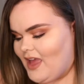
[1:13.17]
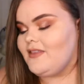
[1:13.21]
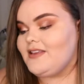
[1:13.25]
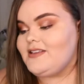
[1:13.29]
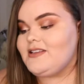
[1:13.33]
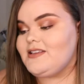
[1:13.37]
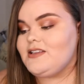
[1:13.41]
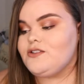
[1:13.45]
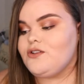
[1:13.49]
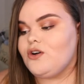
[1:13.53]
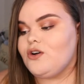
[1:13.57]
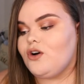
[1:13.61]

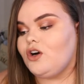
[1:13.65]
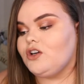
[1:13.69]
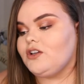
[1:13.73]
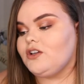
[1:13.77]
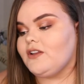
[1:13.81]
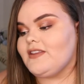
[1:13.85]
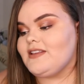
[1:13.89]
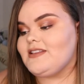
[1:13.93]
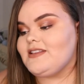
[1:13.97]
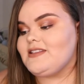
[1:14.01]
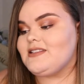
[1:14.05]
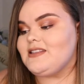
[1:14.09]
This is
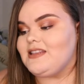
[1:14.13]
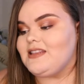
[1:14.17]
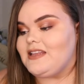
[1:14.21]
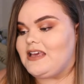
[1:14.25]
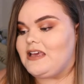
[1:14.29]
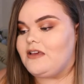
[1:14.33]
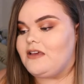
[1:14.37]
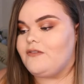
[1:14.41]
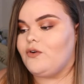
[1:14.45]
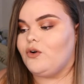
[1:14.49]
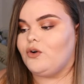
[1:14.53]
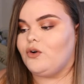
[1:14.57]
called the
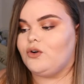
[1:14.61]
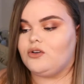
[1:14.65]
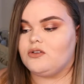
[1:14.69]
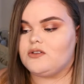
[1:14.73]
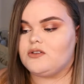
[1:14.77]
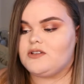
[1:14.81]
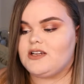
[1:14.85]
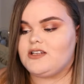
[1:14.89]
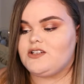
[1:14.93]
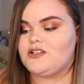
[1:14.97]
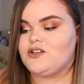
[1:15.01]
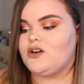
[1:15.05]
sleeve
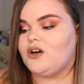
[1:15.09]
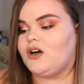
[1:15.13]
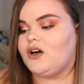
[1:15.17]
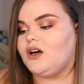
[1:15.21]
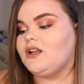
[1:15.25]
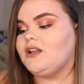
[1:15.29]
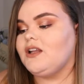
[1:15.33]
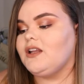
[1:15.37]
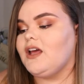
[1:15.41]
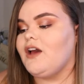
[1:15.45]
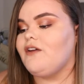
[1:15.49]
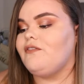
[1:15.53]
hooded
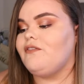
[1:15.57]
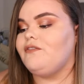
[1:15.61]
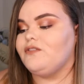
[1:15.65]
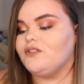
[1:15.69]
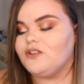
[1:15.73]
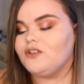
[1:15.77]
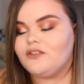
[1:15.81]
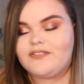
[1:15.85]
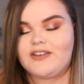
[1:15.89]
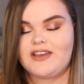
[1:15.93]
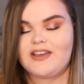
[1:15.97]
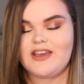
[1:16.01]
collar
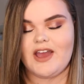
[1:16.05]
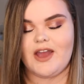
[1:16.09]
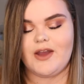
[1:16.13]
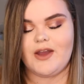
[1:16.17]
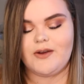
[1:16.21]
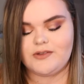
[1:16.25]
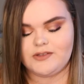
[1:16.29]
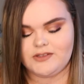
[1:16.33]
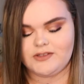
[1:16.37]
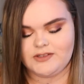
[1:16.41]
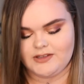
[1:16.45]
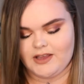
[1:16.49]
fluffy
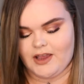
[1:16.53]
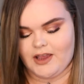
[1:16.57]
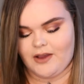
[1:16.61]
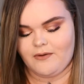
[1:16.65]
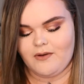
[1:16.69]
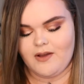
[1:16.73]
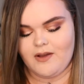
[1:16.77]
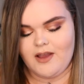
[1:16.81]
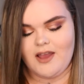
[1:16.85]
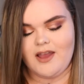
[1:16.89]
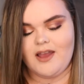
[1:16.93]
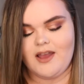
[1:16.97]
coat.
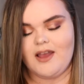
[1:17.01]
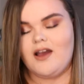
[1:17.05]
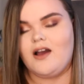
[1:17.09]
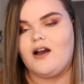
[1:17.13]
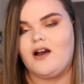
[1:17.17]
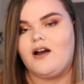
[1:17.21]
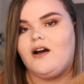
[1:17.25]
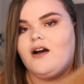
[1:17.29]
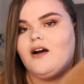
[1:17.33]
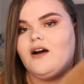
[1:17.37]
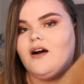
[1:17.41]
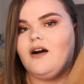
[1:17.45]
So
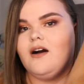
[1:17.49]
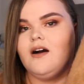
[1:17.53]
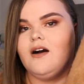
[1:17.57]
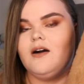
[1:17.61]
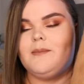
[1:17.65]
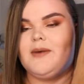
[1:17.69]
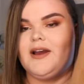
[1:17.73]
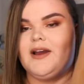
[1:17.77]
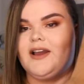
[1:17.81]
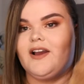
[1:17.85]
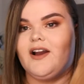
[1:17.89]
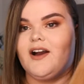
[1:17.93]
oh
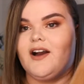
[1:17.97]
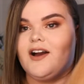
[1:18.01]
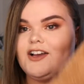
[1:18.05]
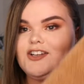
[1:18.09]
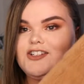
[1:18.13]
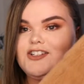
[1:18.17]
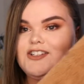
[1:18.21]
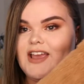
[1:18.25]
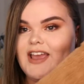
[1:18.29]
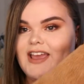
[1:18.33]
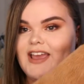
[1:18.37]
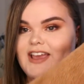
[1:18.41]
my
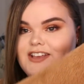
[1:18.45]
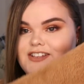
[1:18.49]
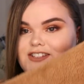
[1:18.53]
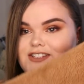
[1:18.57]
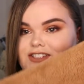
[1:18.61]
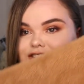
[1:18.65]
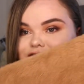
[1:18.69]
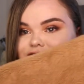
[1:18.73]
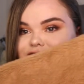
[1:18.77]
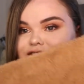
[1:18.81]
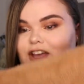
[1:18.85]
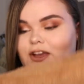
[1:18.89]
gosh, it is
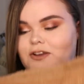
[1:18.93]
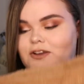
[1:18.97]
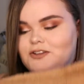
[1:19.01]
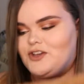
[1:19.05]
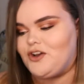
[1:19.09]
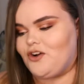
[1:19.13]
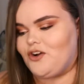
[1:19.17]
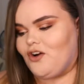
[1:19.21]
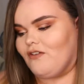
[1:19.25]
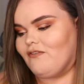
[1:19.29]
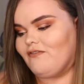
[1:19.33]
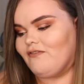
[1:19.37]
so
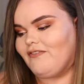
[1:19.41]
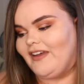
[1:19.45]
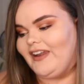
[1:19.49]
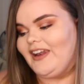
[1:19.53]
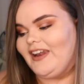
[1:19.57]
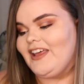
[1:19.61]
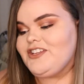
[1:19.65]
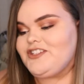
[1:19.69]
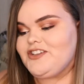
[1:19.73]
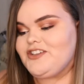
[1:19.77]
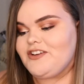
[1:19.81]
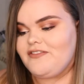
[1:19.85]
comfy. It
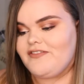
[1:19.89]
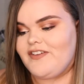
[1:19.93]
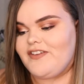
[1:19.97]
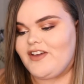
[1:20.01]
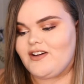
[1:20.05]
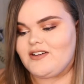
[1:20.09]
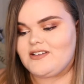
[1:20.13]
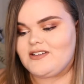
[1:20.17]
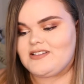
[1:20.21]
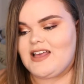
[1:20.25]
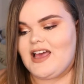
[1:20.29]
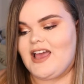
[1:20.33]
literally
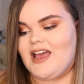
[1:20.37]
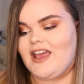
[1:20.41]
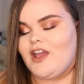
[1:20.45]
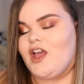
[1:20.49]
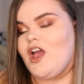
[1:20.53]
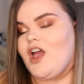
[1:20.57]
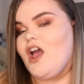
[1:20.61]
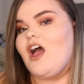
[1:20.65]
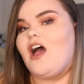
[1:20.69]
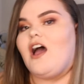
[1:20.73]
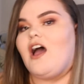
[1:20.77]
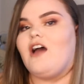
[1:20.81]
feels like
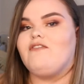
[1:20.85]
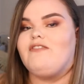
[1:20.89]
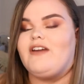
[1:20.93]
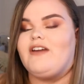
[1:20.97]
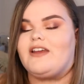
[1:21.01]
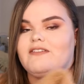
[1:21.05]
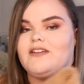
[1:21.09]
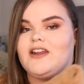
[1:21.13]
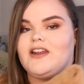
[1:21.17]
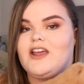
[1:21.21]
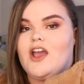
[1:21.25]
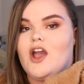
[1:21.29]
a
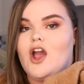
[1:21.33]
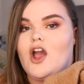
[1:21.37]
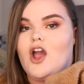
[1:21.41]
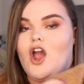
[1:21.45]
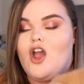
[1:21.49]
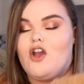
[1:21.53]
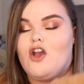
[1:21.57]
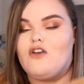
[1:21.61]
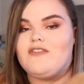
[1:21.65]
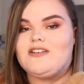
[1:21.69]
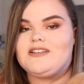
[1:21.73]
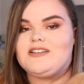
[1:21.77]
really
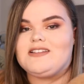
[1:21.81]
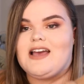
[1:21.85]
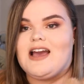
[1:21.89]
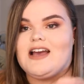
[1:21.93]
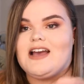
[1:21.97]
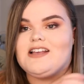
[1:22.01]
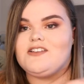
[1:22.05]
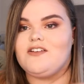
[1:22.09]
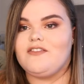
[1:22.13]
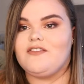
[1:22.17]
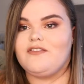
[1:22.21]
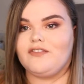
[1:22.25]

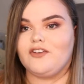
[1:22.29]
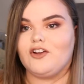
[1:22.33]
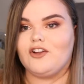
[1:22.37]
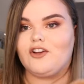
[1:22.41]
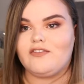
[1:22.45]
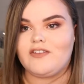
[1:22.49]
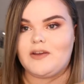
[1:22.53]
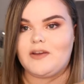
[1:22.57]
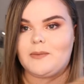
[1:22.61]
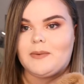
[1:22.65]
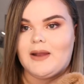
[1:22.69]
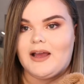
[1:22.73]
oversized
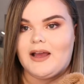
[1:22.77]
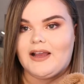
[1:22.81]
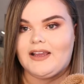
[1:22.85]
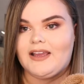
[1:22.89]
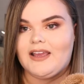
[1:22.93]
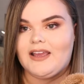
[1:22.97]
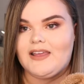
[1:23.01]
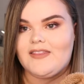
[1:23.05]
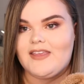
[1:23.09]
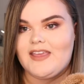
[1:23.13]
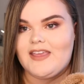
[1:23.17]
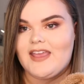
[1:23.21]
fluffy
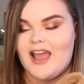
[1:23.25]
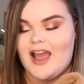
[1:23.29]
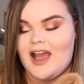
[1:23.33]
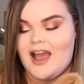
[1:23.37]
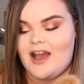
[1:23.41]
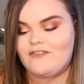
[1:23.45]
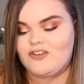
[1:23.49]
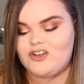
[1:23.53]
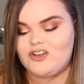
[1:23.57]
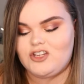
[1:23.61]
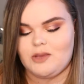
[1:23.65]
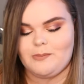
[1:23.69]
blanket that you
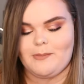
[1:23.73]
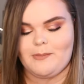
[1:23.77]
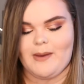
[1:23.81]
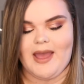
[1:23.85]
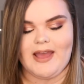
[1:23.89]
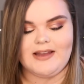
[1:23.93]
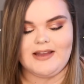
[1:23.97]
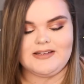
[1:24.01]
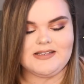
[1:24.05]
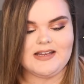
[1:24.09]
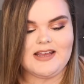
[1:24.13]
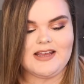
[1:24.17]
have on your
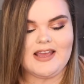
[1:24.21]
bed.